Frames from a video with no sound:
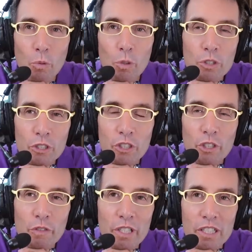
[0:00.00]
World
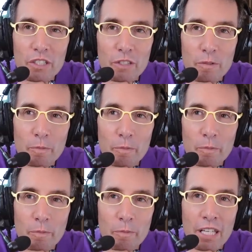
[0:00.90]
service.
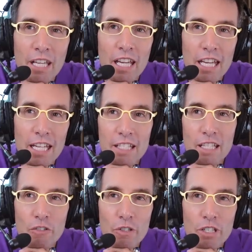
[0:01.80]

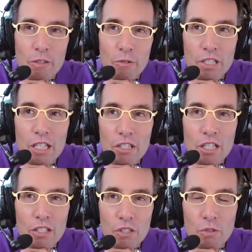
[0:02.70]
It's interesting. We're
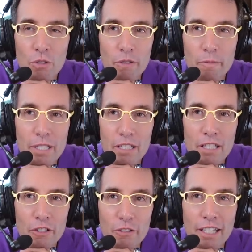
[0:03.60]
teaching a school of
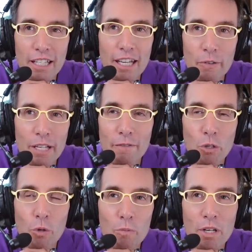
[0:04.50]
mystics right now. We
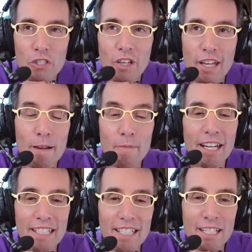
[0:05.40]
have a whole bunch of
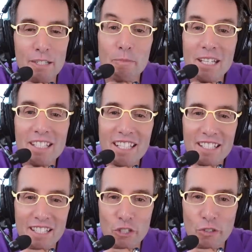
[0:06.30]
MITs,
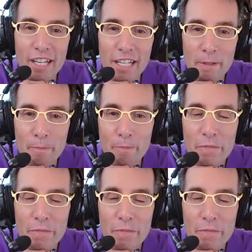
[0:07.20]
mystics in training.